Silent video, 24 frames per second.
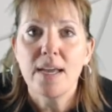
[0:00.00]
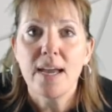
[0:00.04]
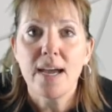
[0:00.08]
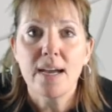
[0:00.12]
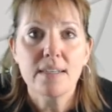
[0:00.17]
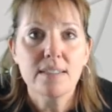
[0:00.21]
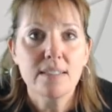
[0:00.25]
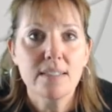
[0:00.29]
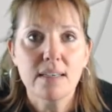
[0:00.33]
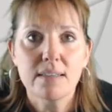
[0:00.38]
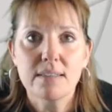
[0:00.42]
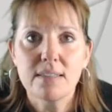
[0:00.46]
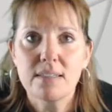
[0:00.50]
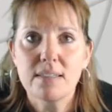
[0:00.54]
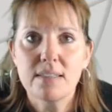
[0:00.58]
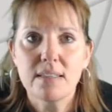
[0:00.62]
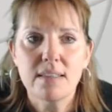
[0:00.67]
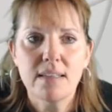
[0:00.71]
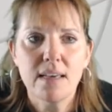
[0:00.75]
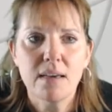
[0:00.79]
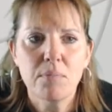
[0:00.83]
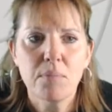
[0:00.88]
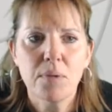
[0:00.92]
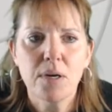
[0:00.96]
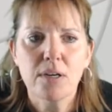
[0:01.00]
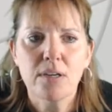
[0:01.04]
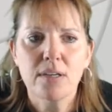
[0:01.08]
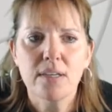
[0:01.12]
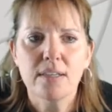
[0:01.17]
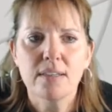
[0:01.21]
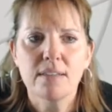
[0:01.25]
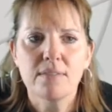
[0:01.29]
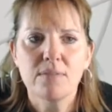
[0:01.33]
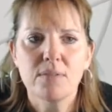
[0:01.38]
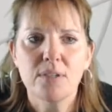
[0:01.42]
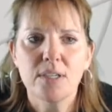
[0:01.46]
access to that
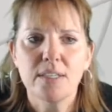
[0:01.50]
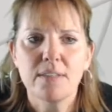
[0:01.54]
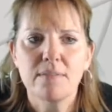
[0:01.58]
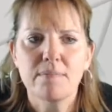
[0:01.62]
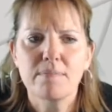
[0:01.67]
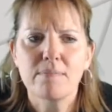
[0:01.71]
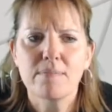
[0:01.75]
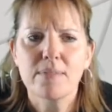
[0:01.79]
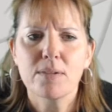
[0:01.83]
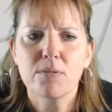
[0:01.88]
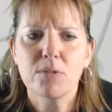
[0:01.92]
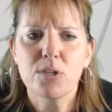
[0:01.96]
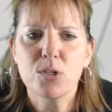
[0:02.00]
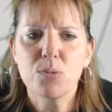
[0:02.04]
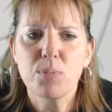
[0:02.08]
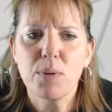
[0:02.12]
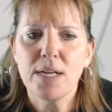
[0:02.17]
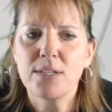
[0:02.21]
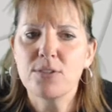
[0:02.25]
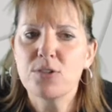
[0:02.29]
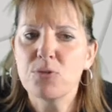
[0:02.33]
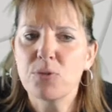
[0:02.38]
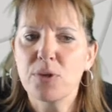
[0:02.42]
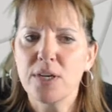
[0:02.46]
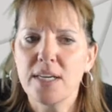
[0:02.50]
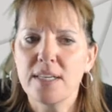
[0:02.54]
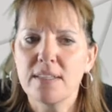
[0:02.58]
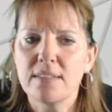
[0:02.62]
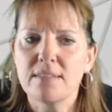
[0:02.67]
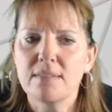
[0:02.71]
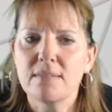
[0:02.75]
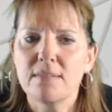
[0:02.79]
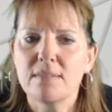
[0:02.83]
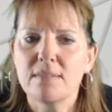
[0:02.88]
market, right? Response rate,